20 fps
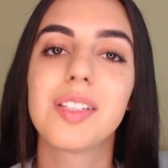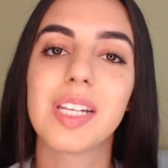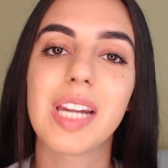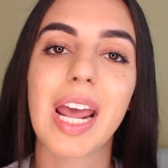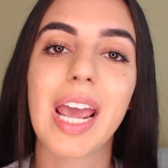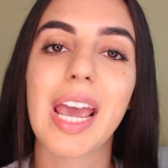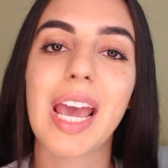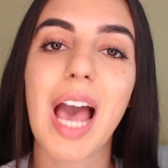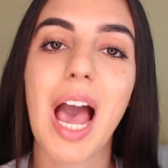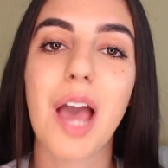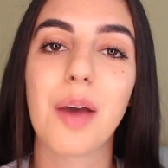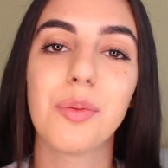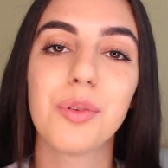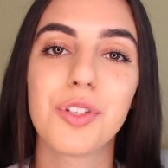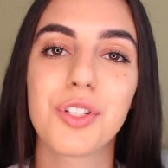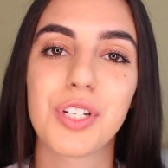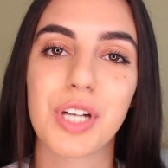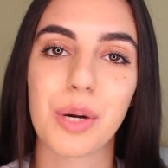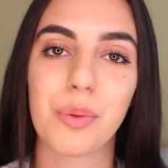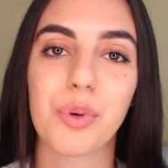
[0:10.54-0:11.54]
Today, I will
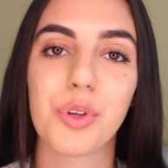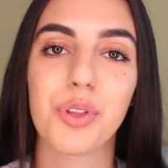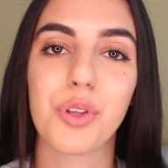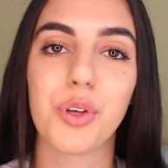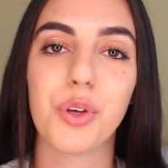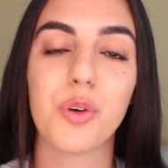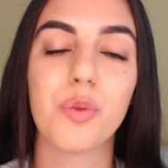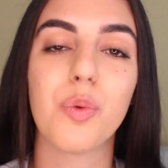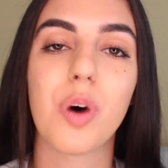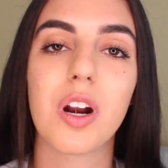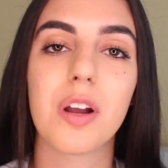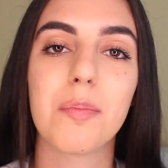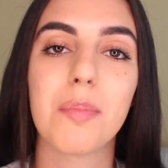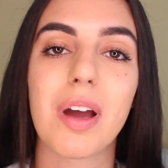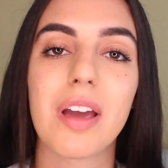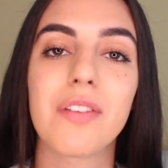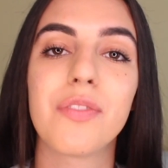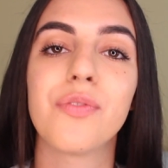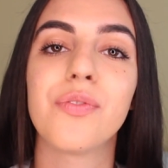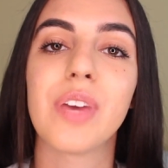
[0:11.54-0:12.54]
share with you one of
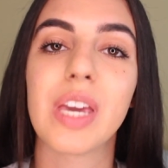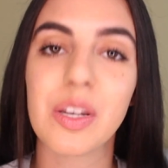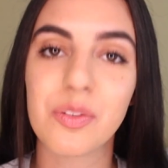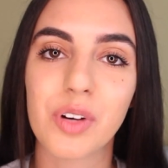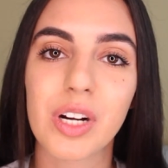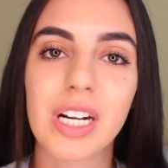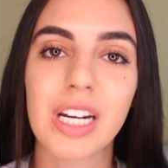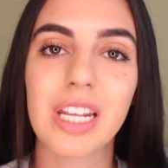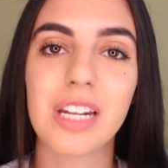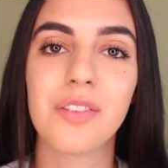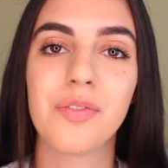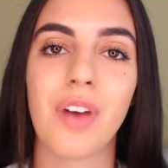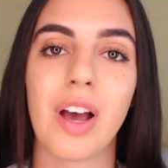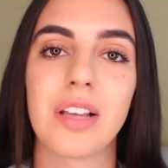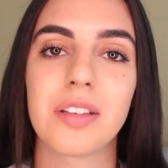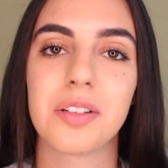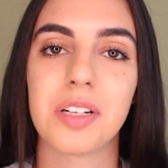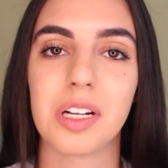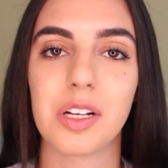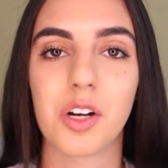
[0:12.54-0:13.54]
my favorite
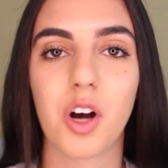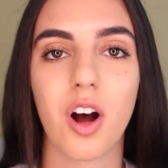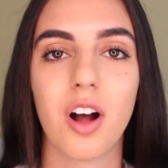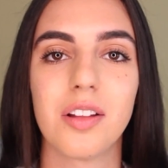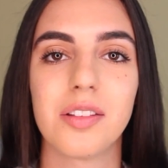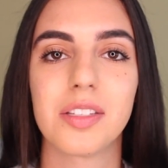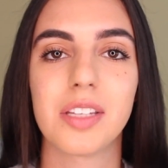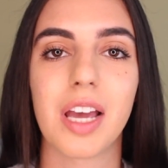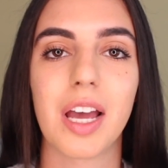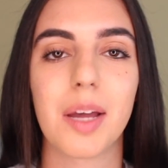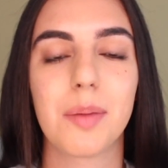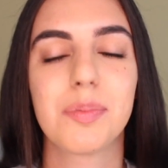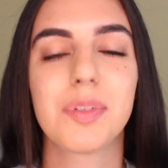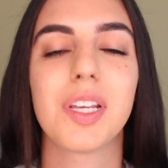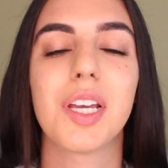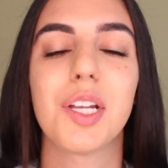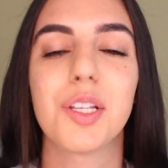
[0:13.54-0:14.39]
investing concepts.